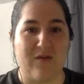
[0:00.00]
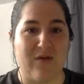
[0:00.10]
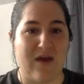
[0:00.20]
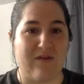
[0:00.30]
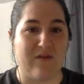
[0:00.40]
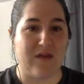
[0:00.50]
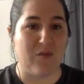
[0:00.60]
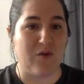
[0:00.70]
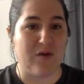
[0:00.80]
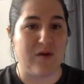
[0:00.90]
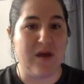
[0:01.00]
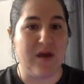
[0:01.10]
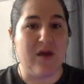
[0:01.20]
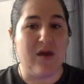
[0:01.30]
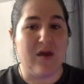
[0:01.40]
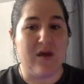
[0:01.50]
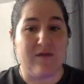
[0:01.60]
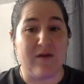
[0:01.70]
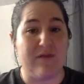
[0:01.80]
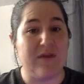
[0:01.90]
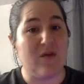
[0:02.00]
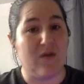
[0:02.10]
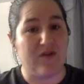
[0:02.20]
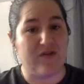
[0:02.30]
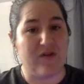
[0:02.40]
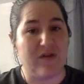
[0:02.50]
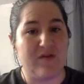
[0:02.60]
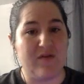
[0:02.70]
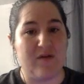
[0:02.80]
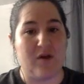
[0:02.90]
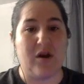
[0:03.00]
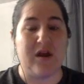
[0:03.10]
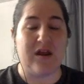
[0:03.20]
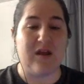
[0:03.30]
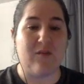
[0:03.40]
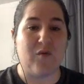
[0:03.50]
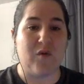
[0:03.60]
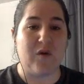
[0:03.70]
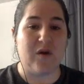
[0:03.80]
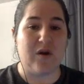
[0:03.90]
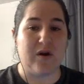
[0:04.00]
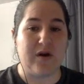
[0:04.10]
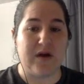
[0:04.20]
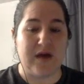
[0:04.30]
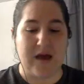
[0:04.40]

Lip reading: If you have any questions or any more,